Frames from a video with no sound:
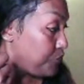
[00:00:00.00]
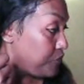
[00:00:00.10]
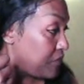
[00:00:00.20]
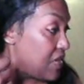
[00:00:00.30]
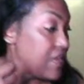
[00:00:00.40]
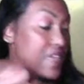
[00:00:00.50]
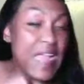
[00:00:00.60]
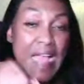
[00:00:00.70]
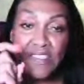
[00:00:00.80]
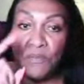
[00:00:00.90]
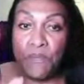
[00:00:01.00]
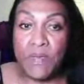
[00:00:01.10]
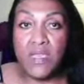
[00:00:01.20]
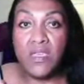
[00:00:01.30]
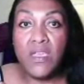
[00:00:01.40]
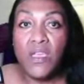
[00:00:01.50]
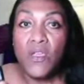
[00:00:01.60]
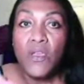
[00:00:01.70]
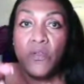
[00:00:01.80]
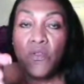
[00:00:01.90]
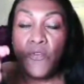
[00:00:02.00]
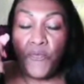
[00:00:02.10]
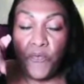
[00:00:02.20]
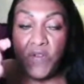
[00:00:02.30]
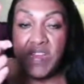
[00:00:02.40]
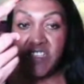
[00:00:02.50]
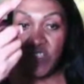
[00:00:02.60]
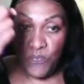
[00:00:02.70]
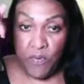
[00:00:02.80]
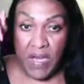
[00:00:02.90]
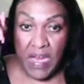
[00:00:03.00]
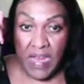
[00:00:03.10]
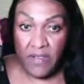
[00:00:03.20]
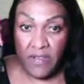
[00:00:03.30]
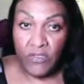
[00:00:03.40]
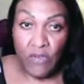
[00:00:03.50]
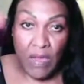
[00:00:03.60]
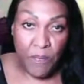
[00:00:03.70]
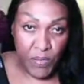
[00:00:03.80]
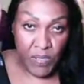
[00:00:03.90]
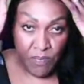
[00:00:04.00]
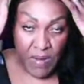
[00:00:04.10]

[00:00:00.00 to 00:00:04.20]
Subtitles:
Got to be free spray. So I put my